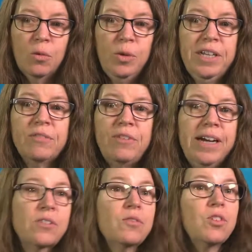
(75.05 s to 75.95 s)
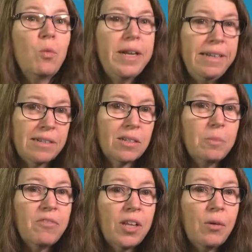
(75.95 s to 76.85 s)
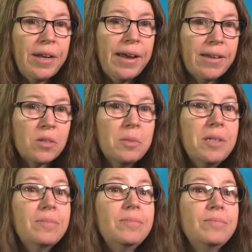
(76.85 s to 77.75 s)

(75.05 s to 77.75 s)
We get a factor of 20 slip flow enhancement.